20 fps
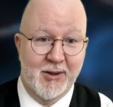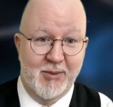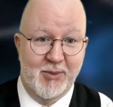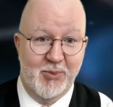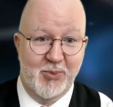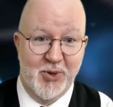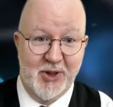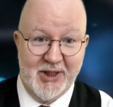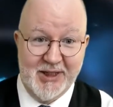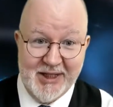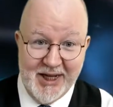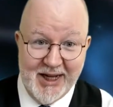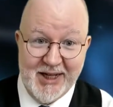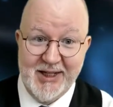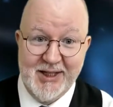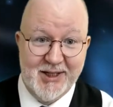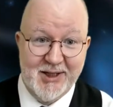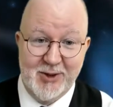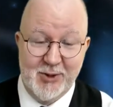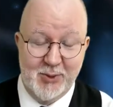pretends
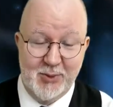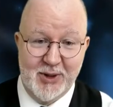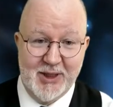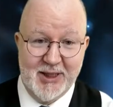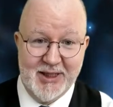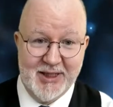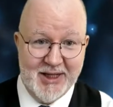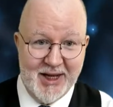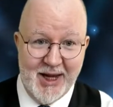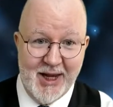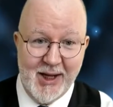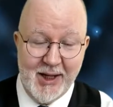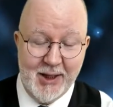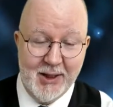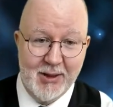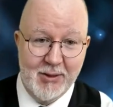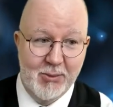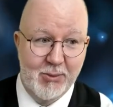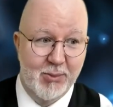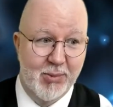to be
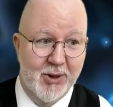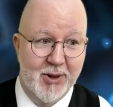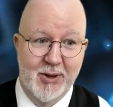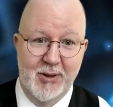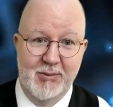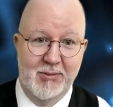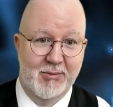sane, but